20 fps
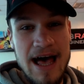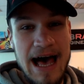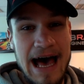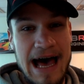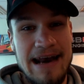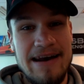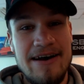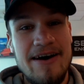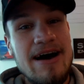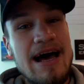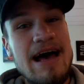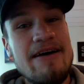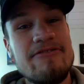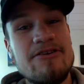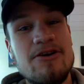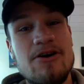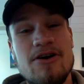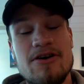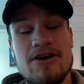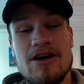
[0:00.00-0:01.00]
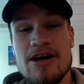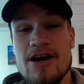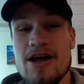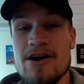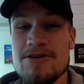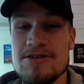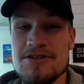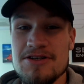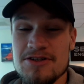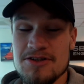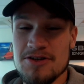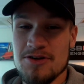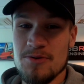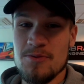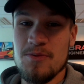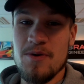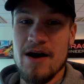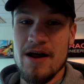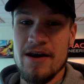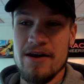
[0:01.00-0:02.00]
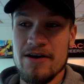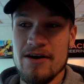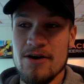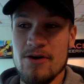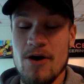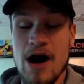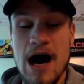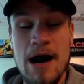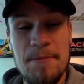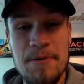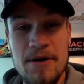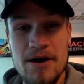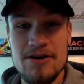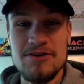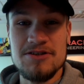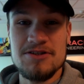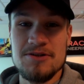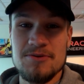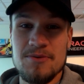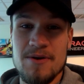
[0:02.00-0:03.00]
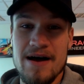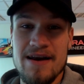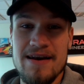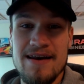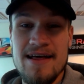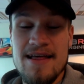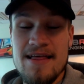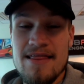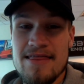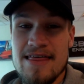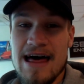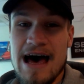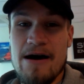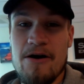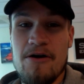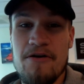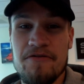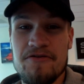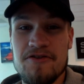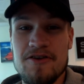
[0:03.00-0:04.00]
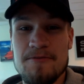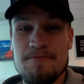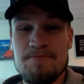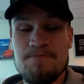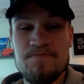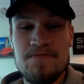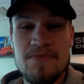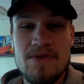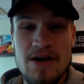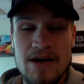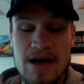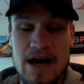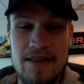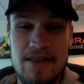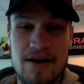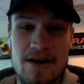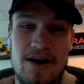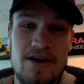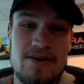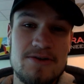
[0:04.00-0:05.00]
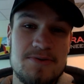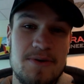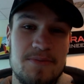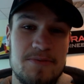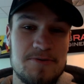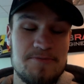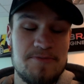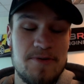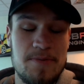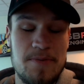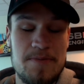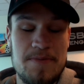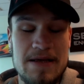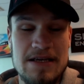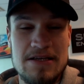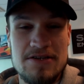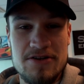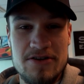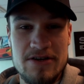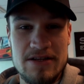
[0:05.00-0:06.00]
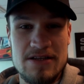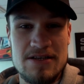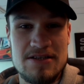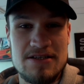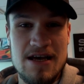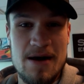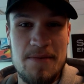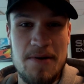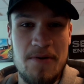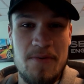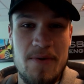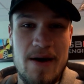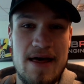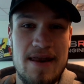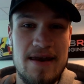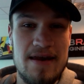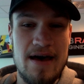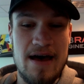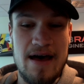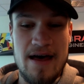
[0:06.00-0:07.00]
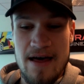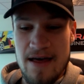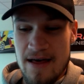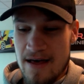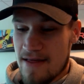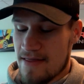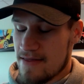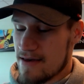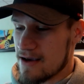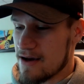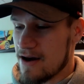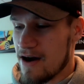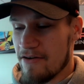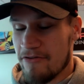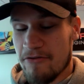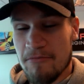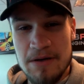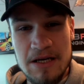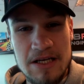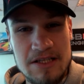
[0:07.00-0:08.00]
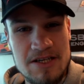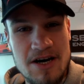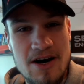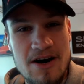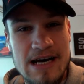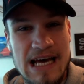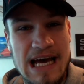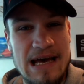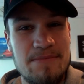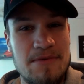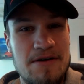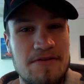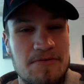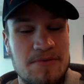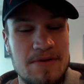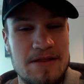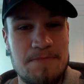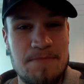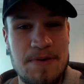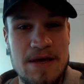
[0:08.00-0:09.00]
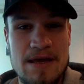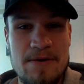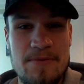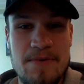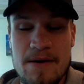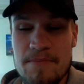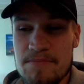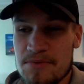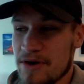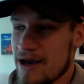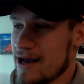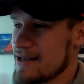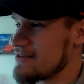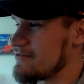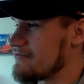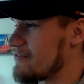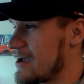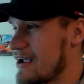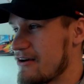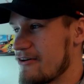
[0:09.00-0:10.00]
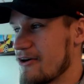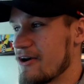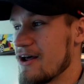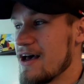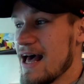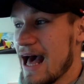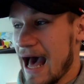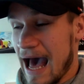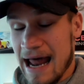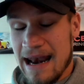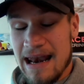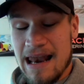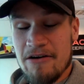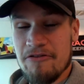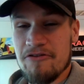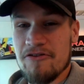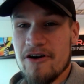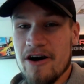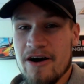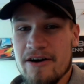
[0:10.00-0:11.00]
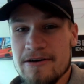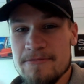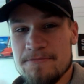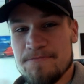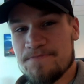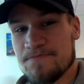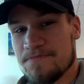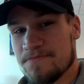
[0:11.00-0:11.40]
And I haven't got close to one or up close to one that often. The last one was probably during the summer when the guy from Qatar came over with the P1 Bugatti Veyron and LaFerrari.